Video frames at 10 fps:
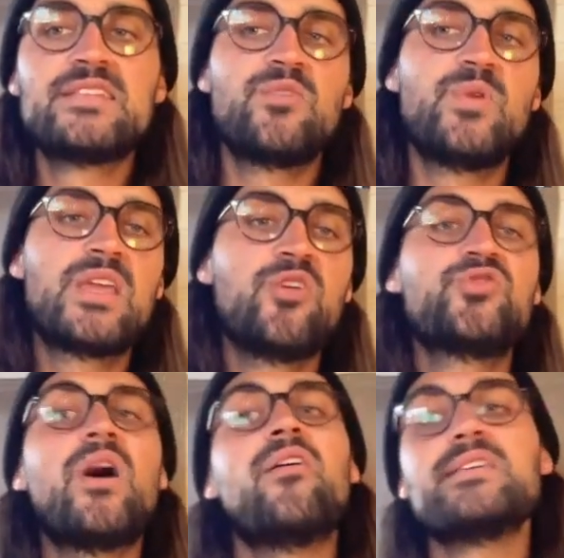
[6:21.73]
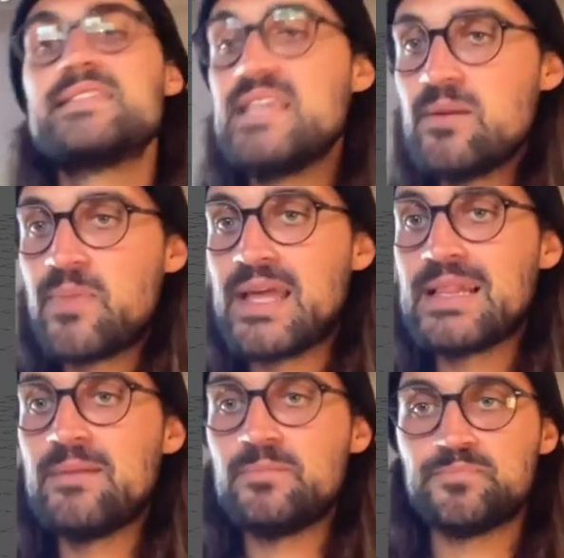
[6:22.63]
So we go to our scene
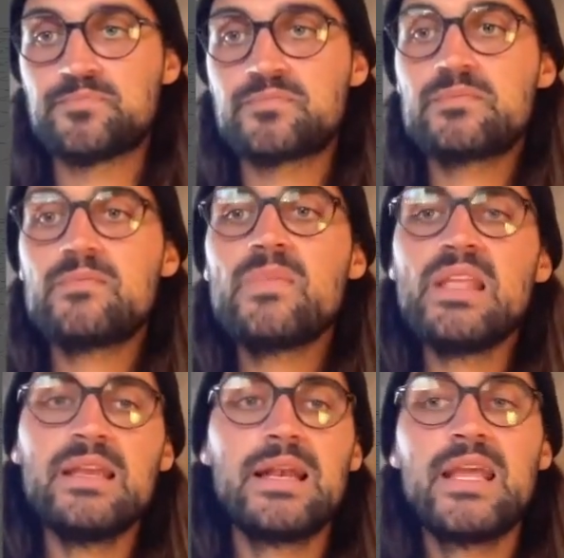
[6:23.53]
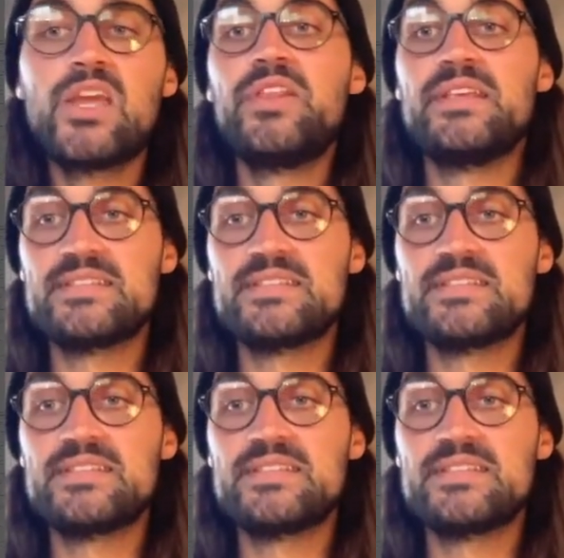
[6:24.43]
panel, click on the